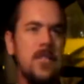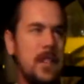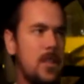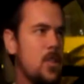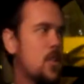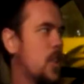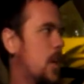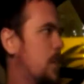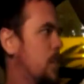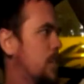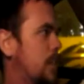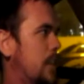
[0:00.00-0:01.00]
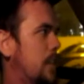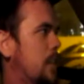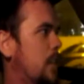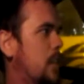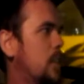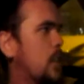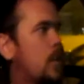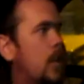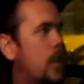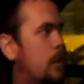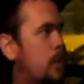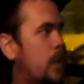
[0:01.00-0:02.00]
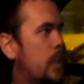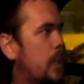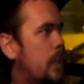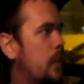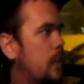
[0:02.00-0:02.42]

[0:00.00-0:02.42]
seeing shadows again. Go ahead, buddy.